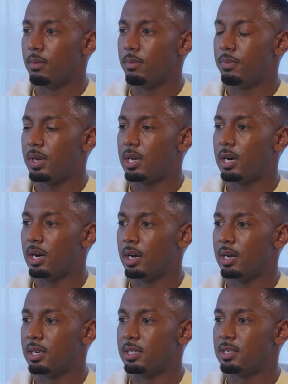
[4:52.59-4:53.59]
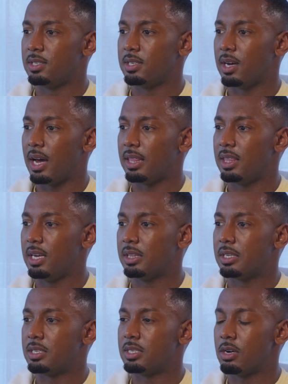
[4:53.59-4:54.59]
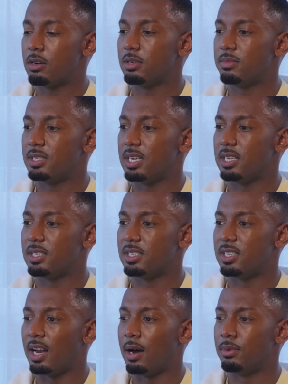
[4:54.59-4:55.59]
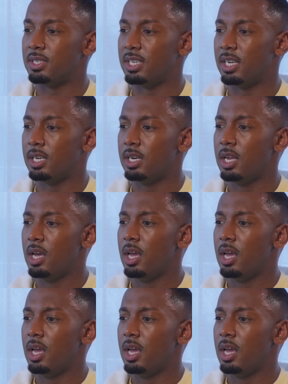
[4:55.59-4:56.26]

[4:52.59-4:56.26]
because I think the circumstances that I was in